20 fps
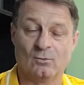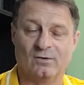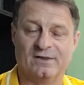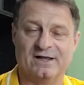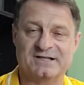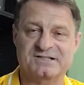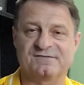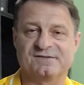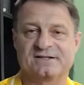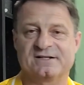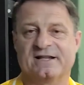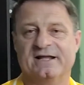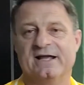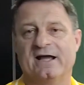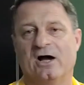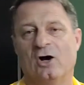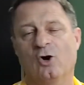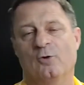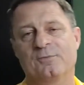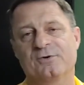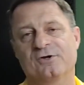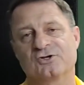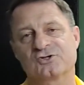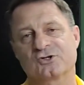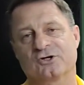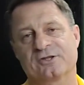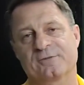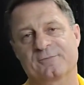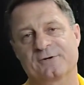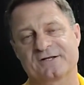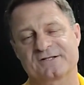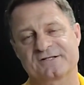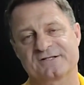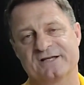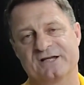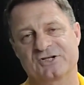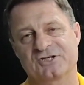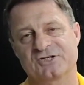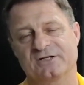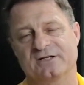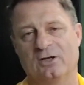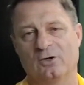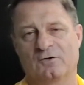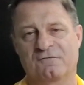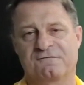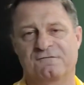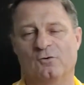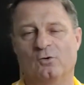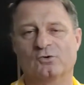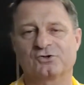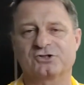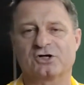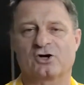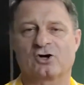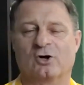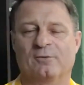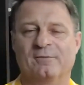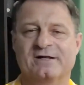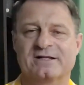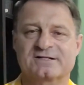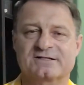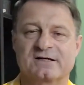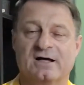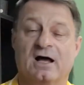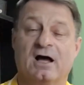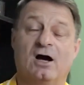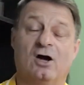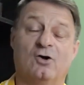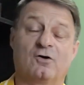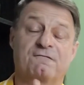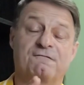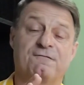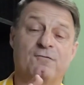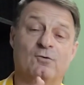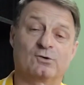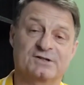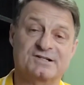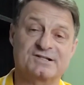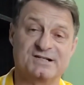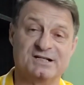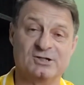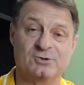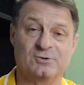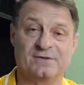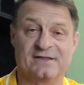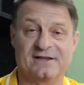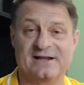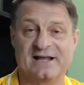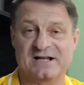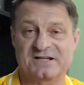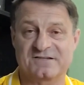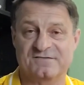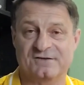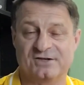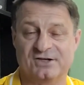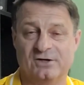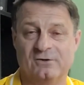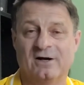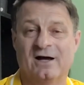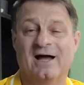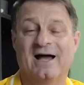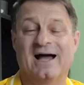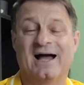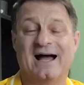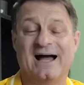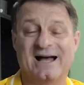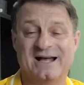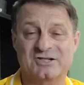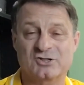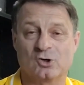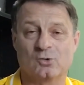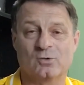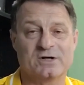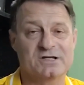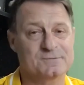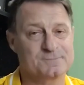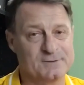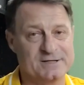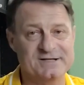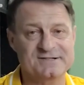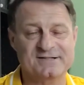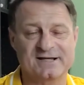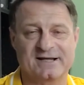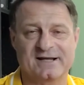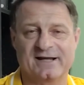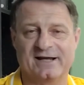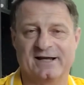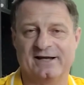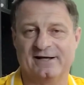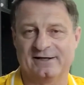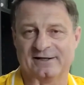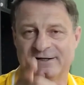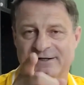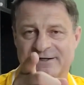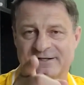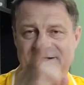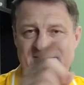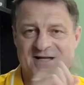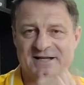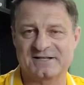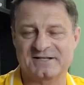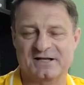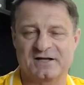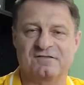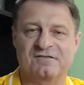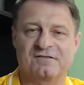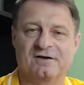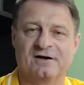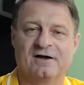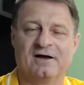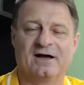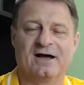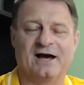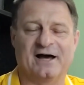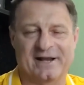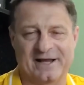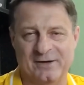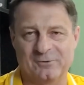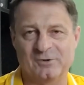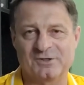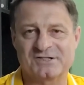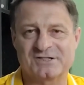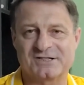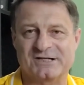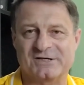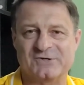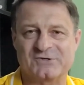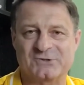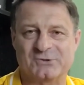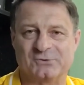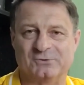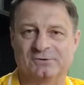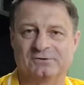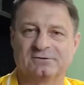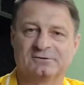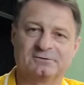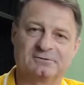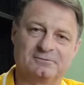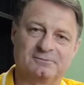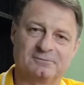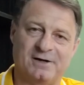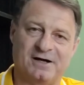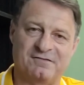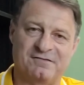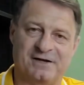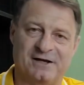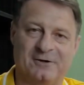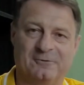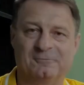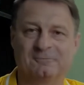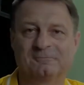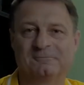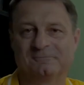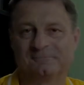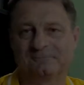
Well, that's it for today. I hope you enjoyed the presentation. I look forward to your comments. I look forward to seeing you in the next video. As always, please take care, stay safe, and I will see you soon. Bye for now.